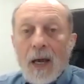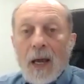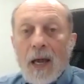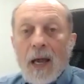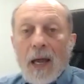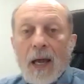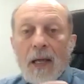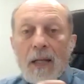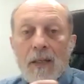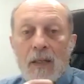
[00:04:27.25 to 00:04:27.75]

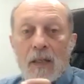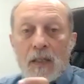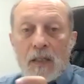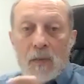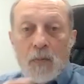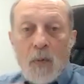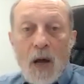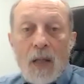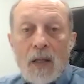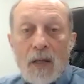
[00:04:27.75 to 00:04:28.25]
and the
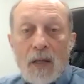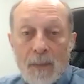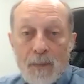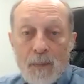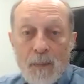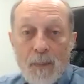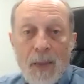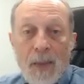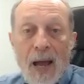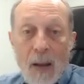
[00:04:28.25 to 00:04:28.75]
smaller
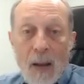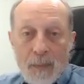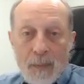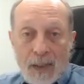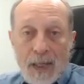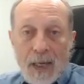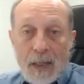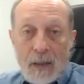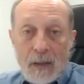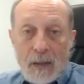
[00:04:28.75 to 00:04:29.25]

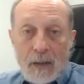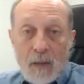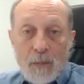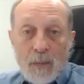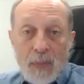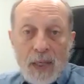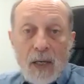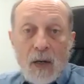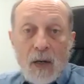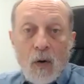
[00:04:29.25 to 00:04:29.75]
applicator, the
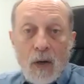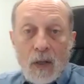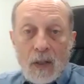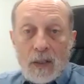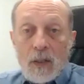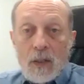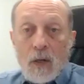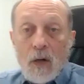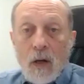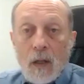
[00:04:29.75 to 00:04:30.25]
B-coil
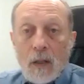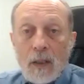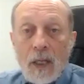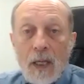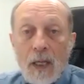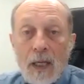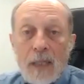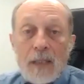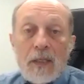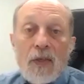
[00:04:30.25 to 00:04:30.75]
it's called,
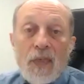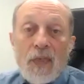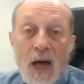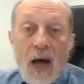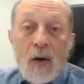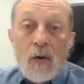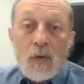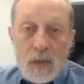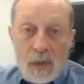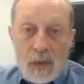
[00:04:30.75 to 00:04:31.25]
is
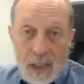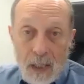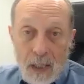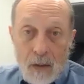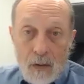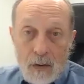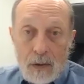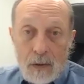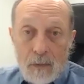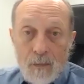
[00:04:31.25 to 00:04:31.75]
1,000 Gauss.